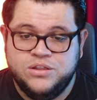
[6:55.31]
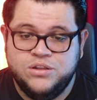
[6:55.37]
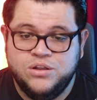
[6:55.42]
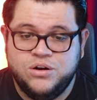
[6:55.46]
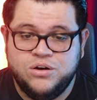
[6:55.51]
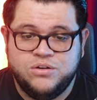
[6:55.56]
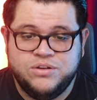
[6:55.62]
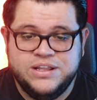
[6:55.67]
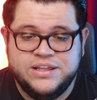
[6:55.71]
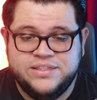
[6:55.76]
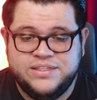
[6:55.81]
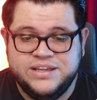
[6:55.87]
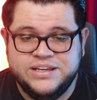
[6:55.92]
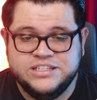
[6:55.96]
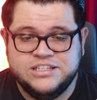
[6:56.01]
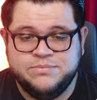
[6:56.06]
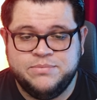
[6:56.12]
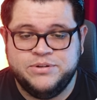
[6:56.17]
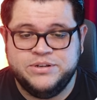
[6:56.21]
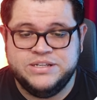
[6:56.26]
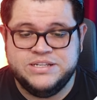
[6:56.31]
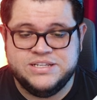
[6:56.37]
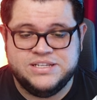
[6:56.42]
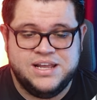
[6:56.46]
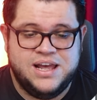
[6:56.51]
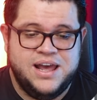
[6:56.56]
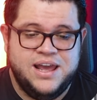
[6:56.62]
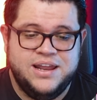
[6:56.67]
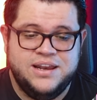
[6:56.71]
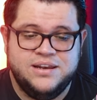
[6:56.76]
not only things about
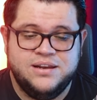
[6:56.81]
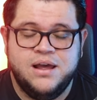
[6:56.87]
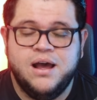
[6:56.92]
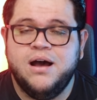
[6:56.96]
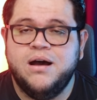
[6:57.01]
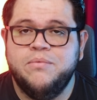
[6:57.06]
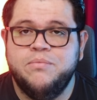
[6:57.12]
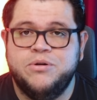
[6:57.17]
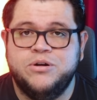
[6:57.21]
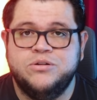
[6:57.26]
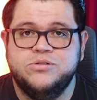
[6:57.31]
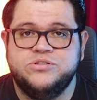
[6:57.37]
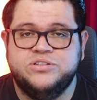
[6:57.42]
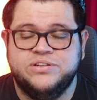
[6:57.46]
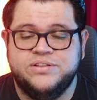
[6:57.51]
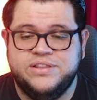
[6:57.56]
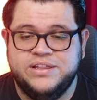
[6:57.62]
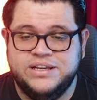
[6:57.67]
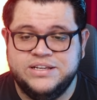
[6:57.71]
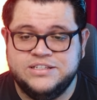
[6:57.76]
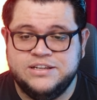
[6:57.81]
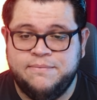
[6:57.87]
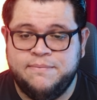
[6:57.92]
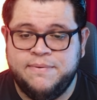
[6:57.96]
design, but also things